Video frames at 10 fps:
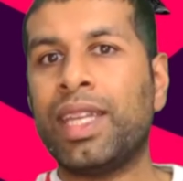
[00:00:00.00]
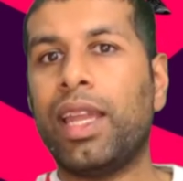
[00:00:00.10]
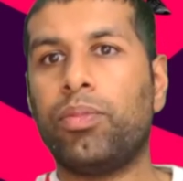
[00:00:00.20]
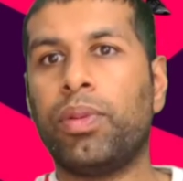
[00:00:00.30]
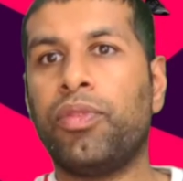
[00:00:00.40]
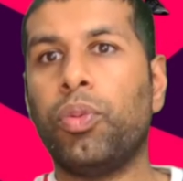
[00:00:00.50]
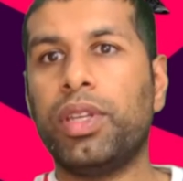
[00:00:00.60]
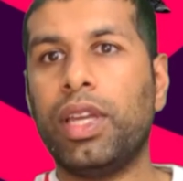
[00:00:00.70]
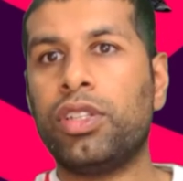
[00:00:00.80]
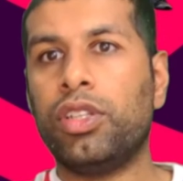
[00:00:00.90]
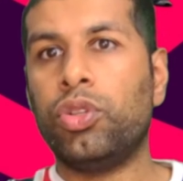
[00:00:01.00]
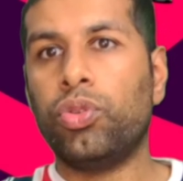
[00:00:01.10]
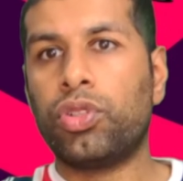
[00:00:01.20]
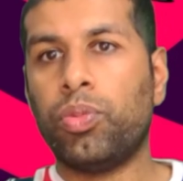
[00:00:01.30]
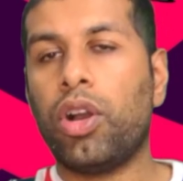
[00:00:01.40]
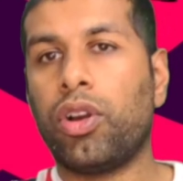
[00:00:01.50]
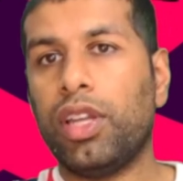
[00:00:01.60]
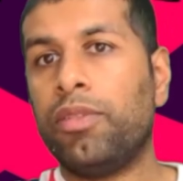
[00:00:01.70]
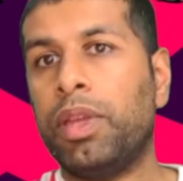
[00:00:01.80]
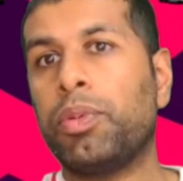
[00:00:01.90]
ten before we actually use the wildcard
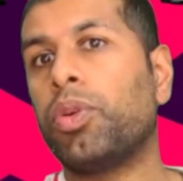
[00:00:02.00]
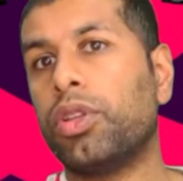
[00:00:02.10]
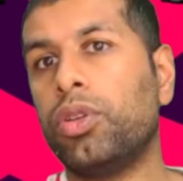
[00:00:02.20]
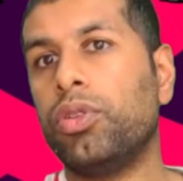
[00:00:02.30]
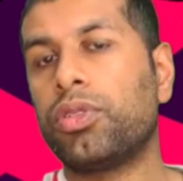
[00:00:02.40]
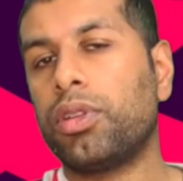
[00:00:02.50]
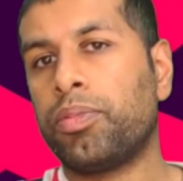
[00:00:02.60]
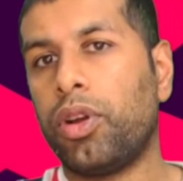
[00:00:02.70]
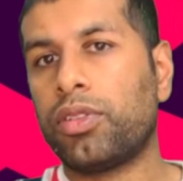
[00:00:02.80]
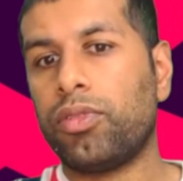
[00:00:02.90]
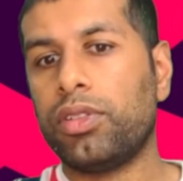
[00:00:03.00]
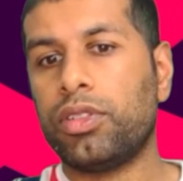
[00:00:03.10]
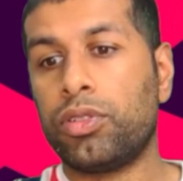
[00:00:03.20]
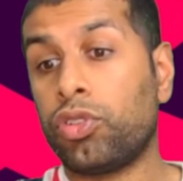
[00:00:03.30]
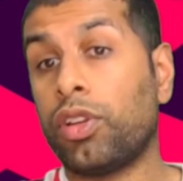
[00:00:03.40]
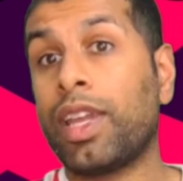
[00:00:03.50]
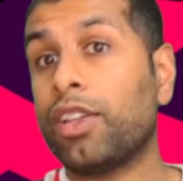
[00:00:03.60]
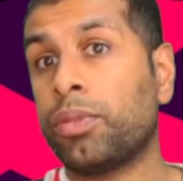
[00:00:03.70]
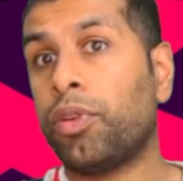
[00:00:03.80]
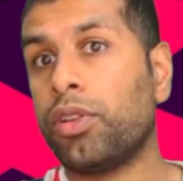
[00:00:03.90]
if people want to use the price rises or try and
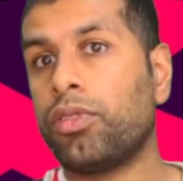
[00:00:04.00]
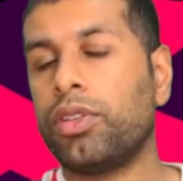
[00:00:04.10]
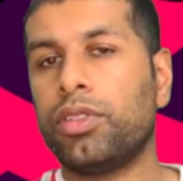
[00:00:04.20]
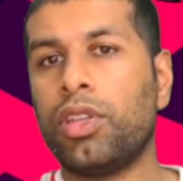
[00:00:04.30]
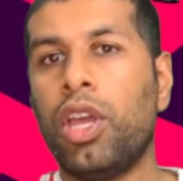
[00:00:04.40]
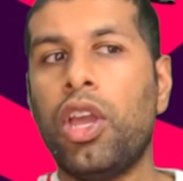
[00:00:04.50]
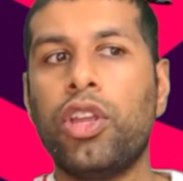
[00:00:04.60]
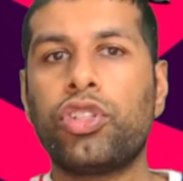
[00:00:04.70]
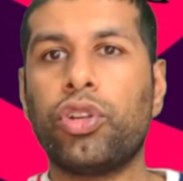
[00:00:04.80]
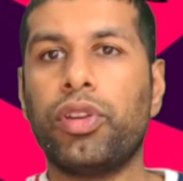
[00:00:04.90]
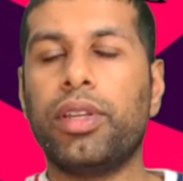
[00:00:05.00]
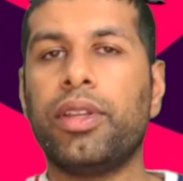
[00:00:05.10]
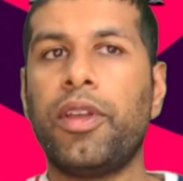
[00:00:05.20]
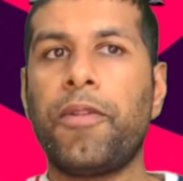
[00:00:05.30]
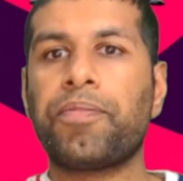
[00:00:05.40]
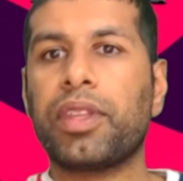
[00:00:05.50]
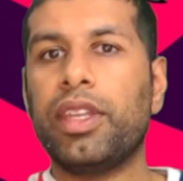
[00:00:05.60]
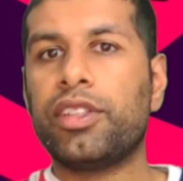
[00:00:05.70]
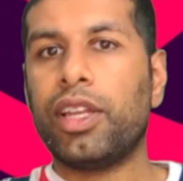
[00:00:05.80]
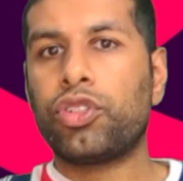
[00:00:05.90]
catch the price rises during
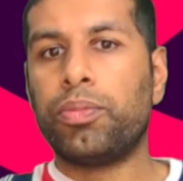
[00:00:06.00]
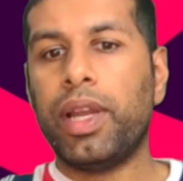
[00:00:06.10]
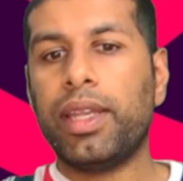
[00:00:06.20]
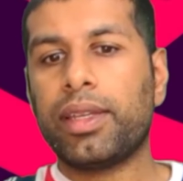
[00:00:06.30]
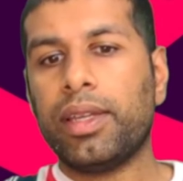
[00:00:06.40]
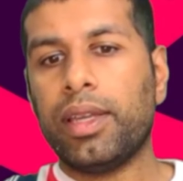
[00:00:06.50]
the international break.